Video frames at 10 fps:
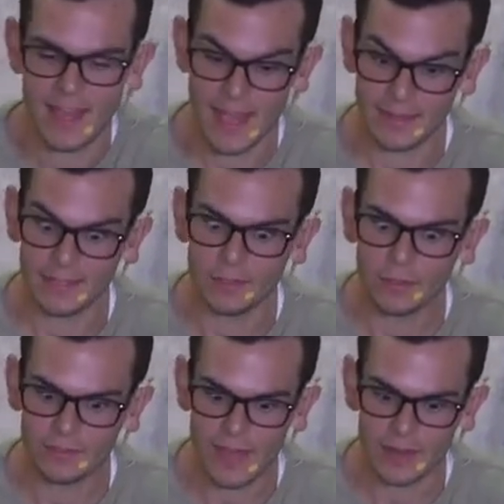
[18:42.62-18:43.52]
and he
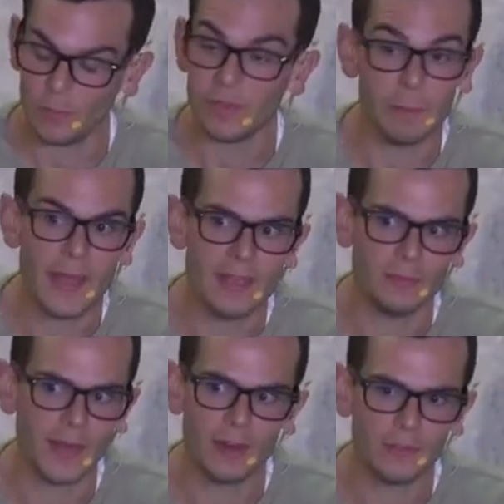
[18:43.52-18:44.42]
looks at it with
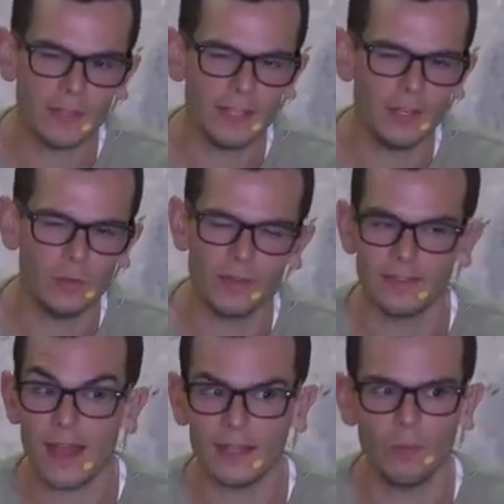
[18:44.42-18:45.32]
amazement. I don't think he knew
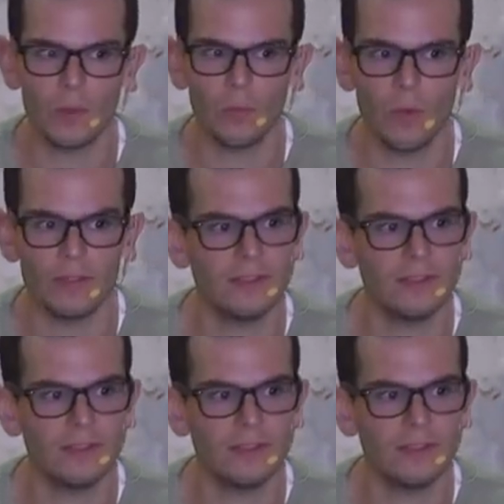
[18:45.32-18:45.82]
exactly what it was.